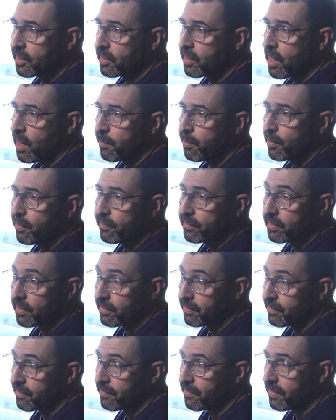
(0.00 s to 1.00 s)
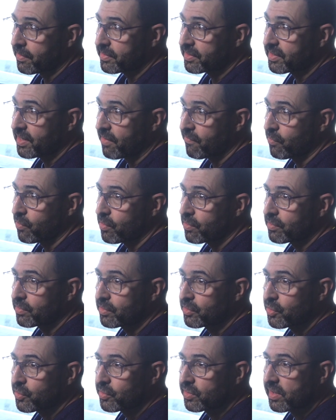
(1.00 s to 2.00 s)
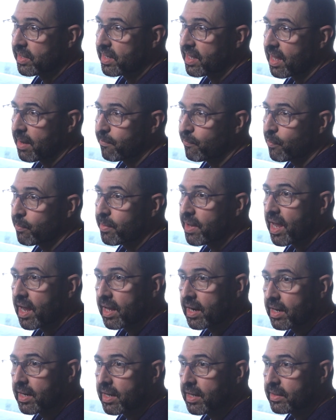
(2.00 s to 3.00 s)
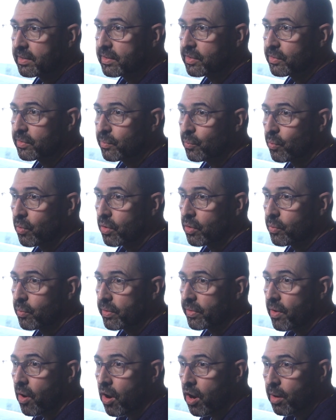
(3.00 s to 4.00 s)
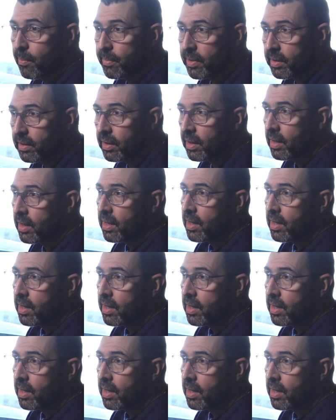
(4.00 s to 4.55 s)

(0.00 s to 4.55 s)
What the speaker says: couple of several dudes that came from Canada to work with Harman